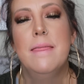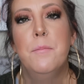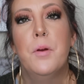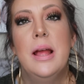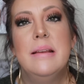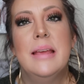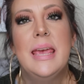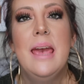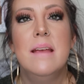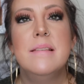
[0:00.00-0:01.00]
the brand
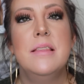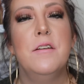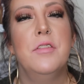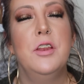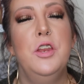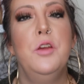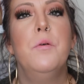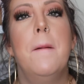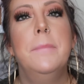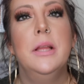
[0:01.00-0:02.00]
Kiss. They're the
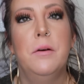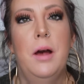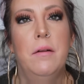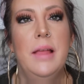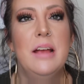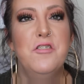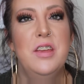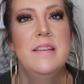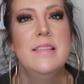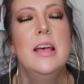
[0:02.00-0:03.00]
new blowout
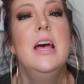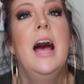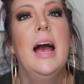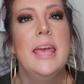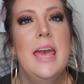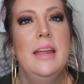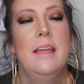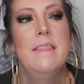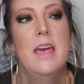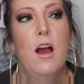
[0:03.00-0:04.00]
lashes.
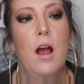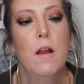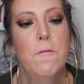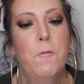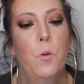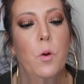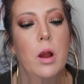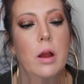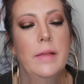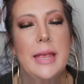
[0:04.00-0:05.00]
Again, they are
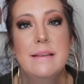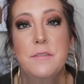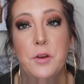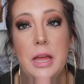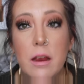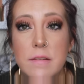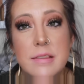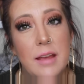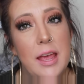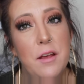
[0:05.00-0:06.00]
for like different
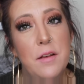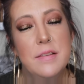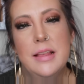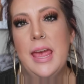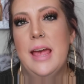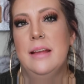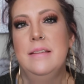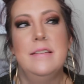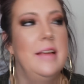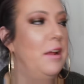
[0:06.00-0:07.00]
hairstyles
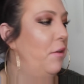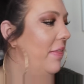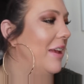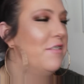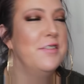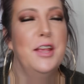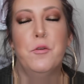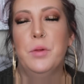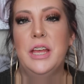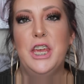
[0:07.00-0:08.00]
and I don't know, I think it's just like
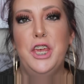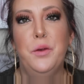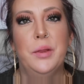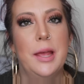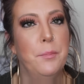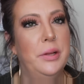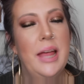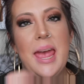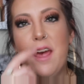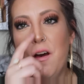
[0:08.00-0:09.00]
a really cute like
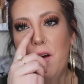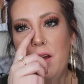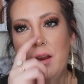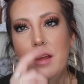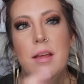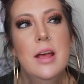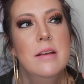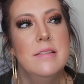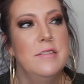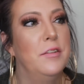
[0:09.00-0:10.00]
play on
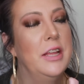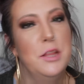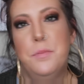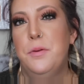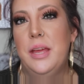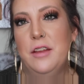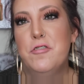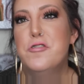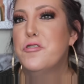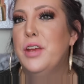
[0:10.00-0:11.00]
still like the beauty
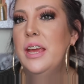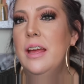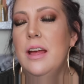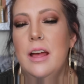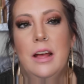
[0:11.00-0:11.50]
industry.